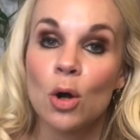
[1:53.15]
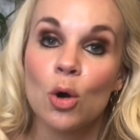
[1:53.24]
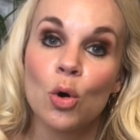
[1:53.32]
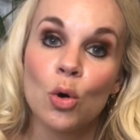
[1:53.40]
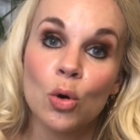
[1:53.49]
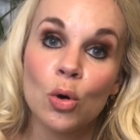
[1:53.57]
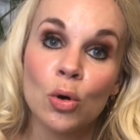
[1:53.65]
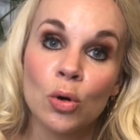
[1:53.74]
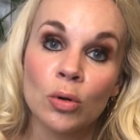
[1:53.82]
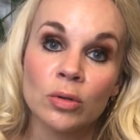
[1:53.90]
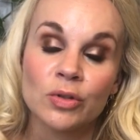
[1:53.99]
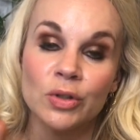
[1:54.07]

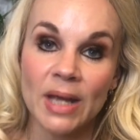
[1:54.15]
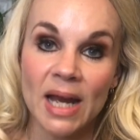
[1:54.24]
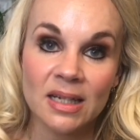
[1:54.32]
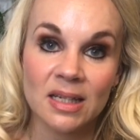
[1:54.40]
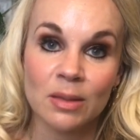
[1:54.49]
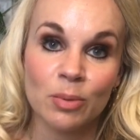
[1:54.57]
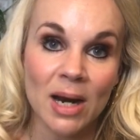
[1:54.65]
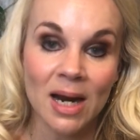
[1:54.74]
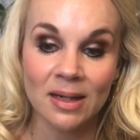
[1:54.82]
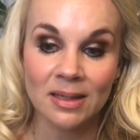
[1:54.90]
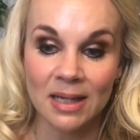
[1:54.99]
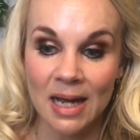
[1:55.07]
or to get to the
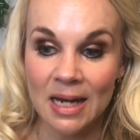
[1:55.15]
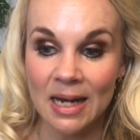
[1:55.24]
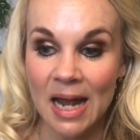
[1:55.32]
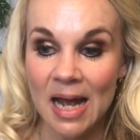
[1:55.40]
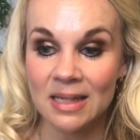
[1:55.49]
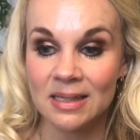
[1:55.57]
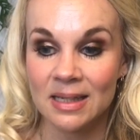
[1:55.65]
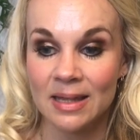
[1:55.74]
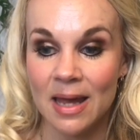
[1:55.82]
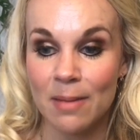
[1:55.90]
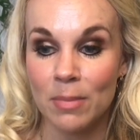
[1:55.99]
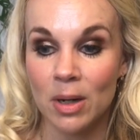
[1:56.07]
brand and ask
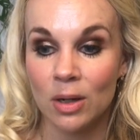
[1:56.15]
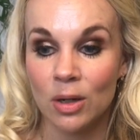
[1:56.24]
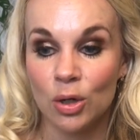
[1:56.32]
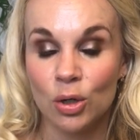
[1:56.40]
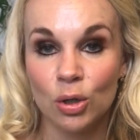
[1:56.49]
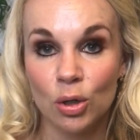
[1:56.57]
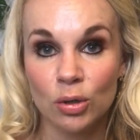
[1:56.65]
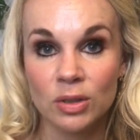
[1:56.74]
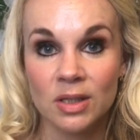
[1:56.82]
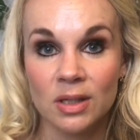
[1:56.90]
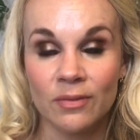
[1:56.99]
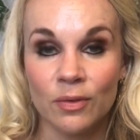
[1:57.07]
them
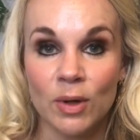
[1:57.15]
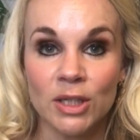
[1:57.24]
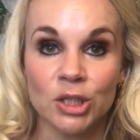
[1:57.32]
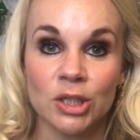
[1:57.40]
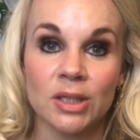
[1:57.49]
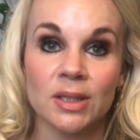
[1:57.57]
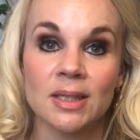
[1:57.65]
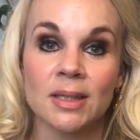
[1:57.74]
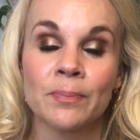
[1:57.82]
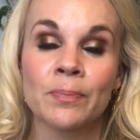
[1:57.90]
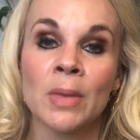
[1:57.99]
lots of questions.